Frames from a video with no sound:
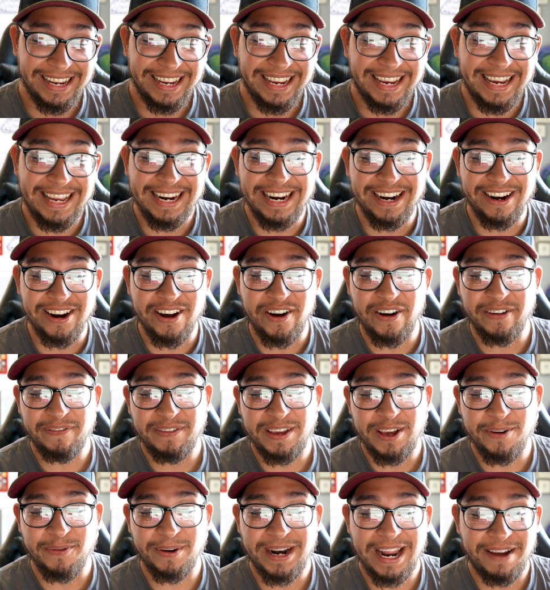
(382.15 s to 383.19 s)
He didn't know if
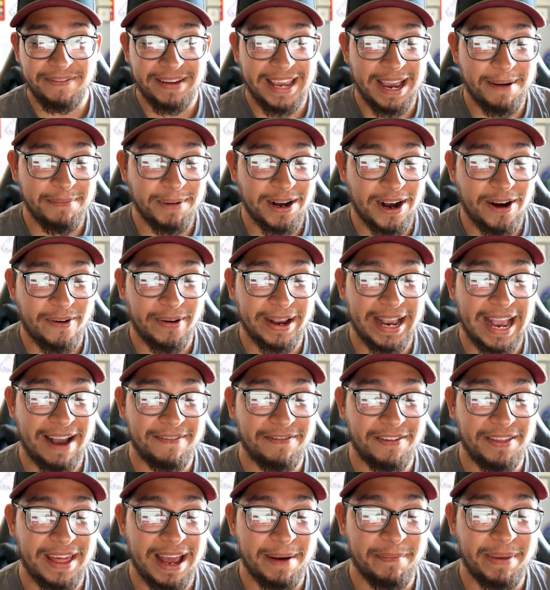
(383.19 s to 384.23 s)
he would have kept going
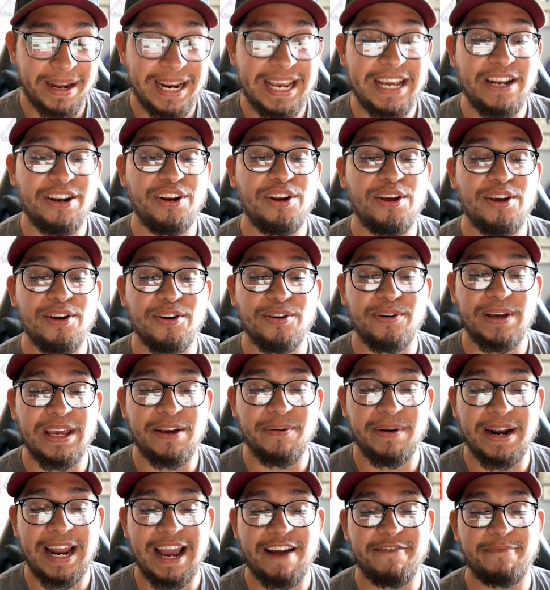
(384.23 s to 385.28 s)
after that, but he knew he
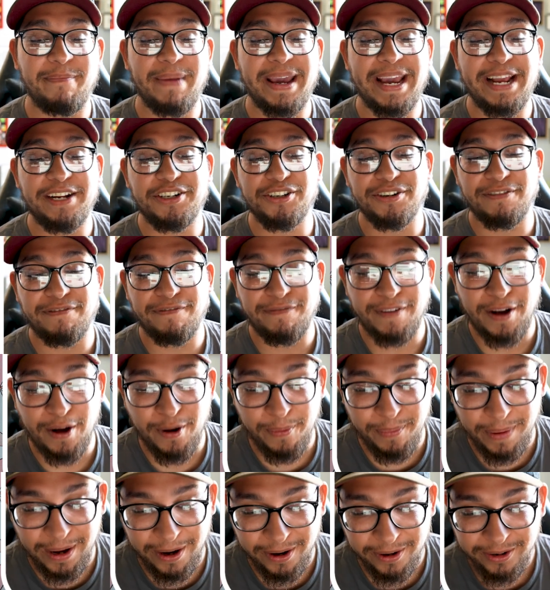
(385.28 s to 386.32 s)
would have major
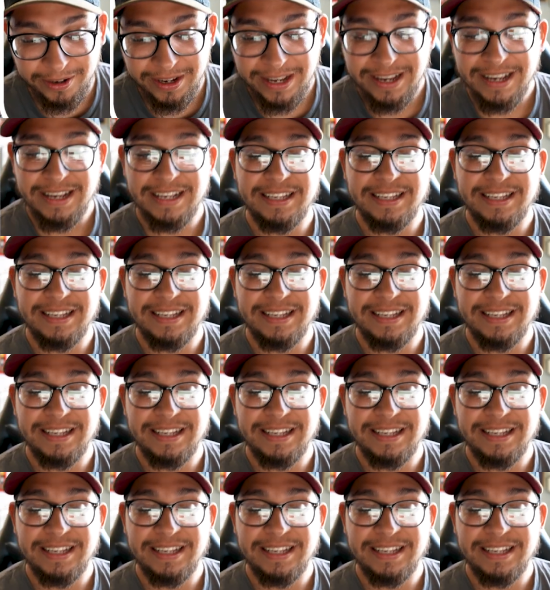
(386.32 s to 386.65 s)
FOMO